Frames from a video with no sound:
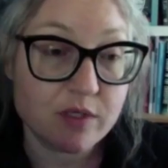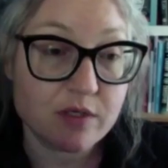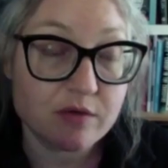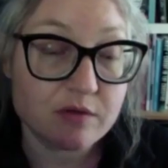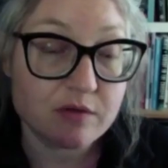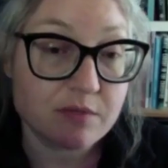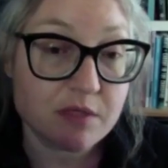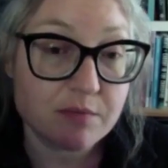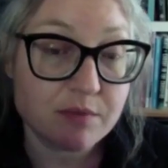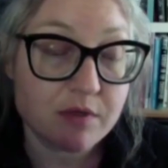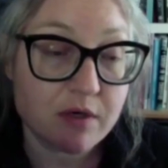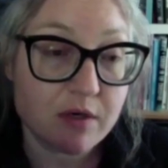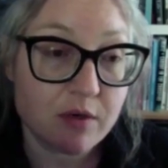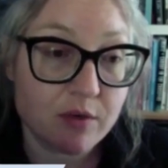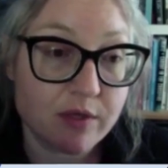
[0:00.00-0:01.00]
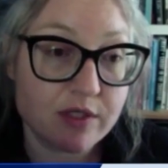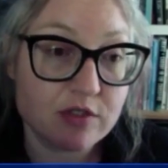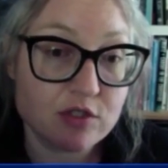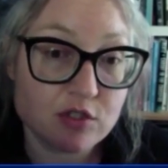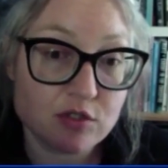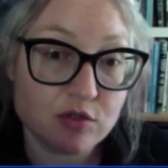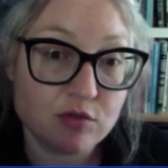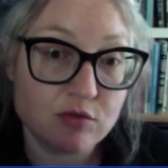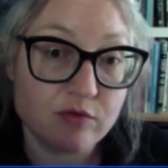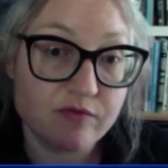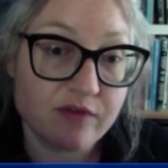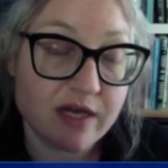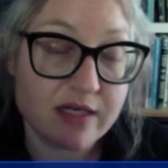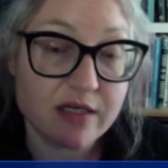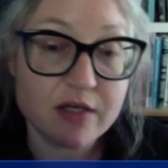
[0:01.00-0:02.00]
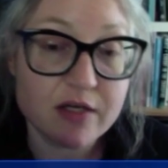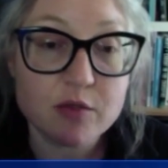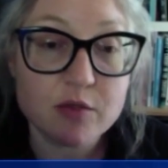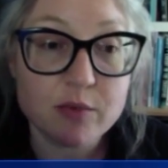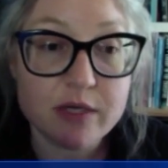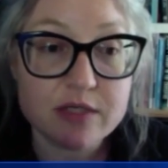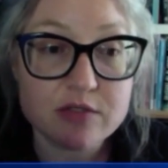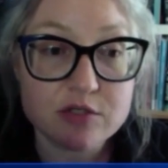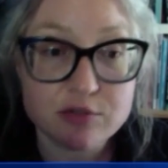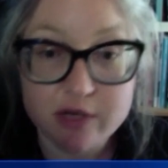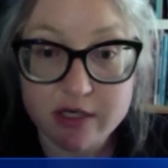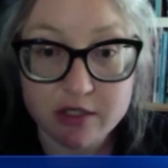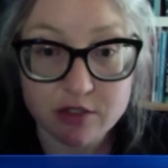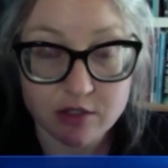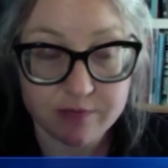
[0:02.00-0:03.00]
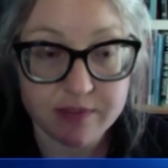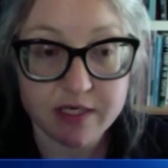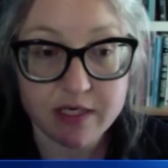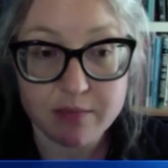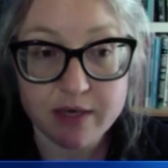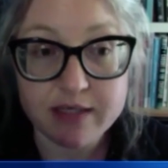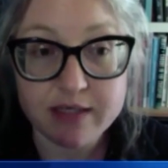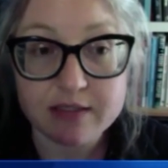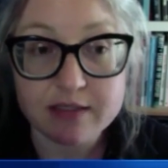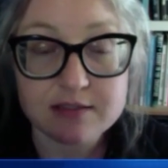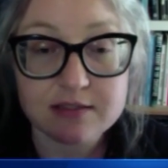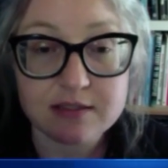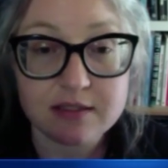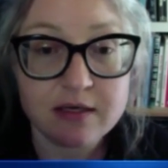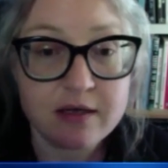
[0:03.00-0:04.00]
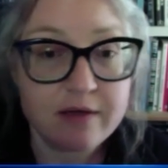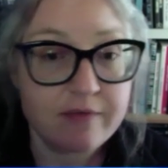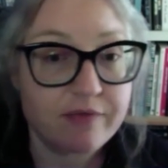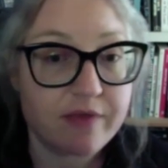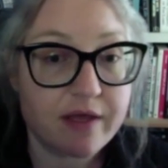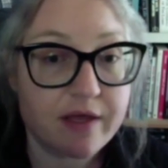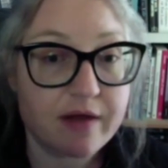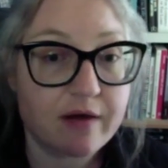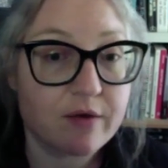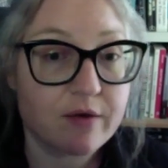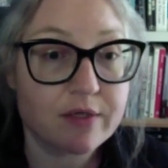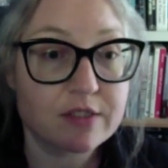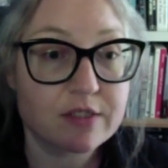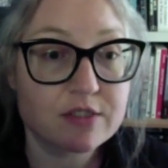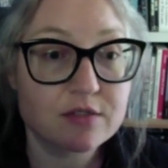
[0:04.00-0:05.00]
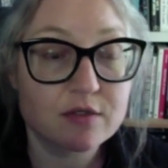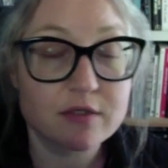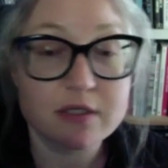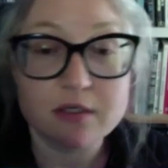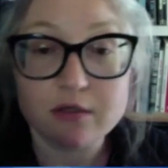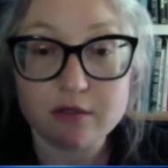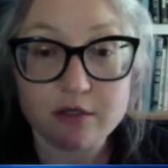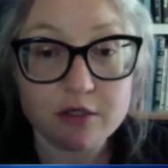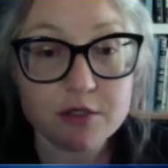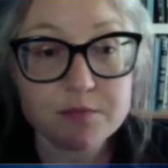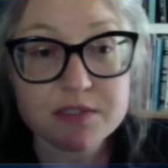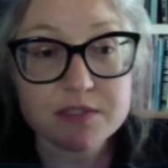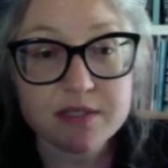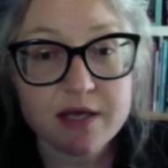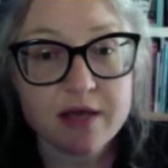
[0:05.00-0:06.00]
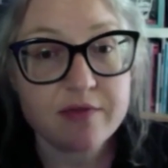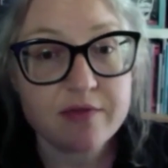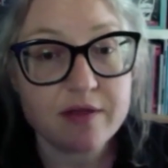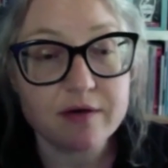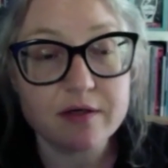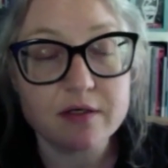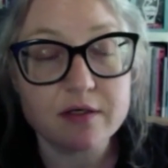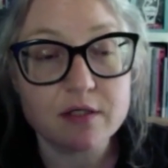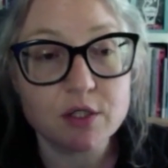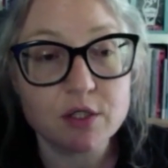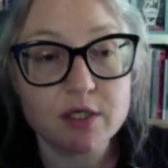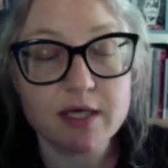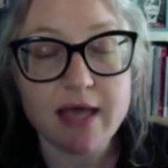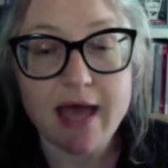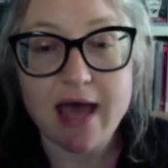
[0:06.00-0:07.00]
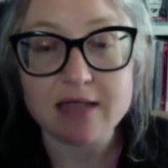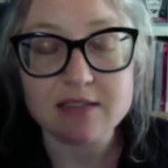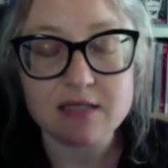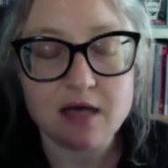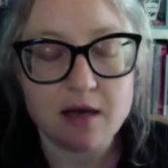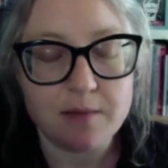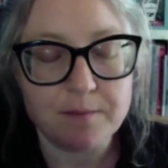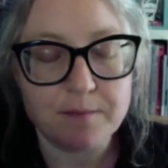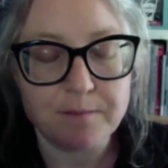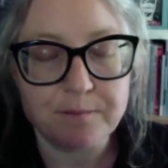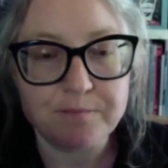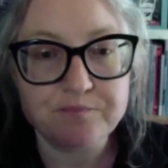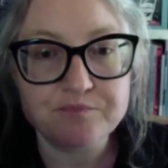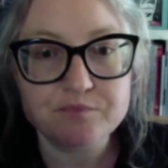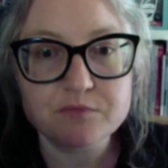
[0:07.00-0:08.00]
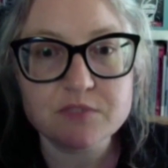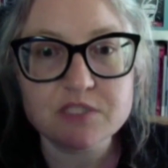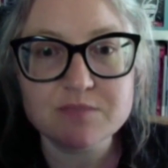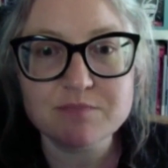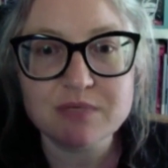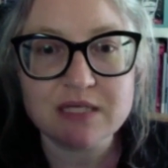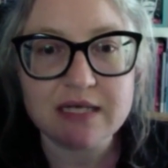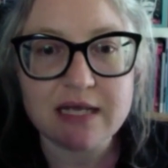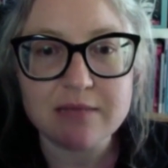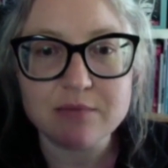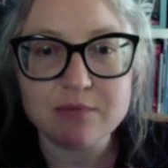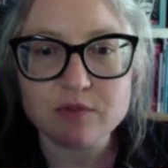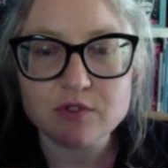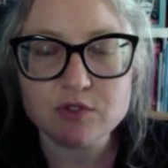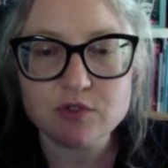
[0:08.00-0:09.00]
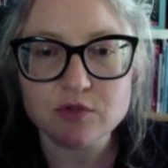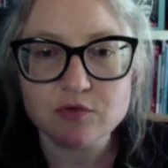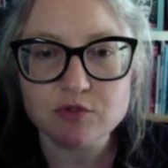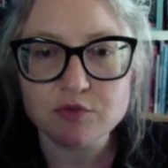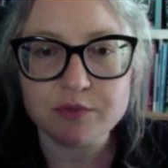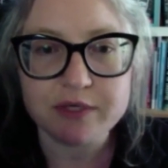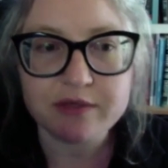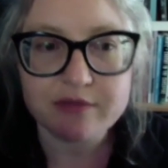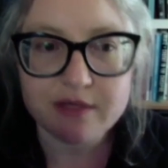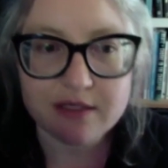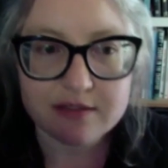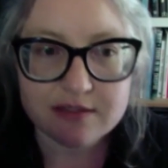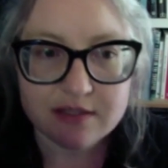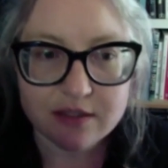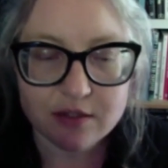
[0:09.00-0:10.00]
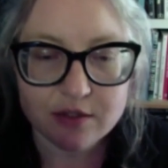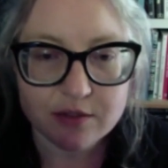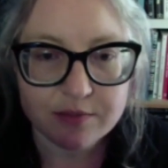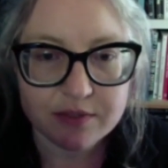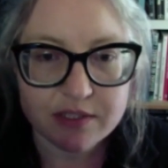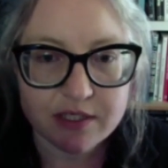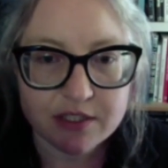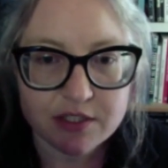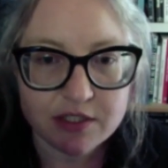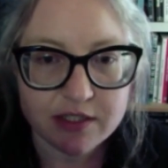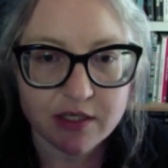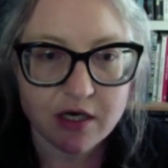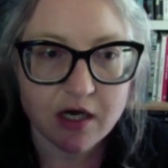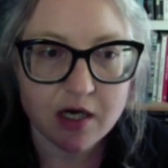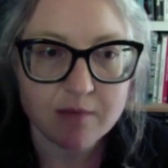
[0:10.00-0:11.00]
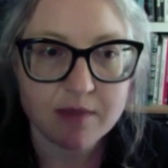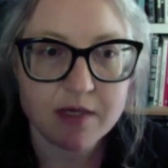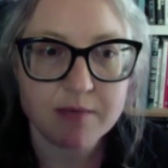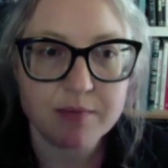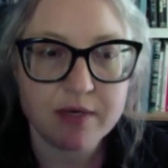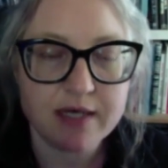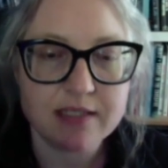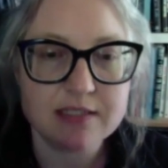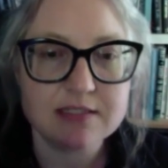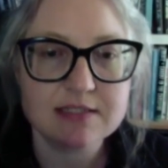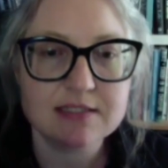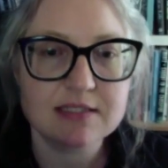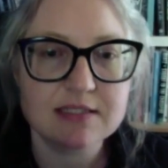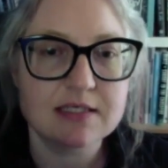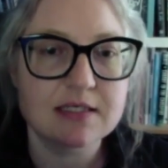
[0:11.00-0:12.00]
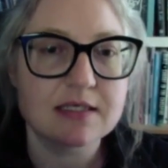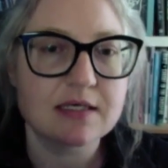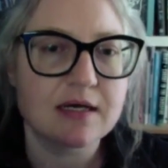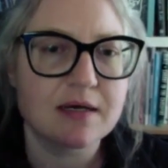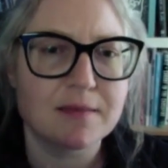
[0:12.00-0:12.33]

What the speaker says: know that people are going to find other ways to try to terminate a pregnancy. They are going to look at herbs. They are going to look at being able to drink things that could potentially harm a pregnancy,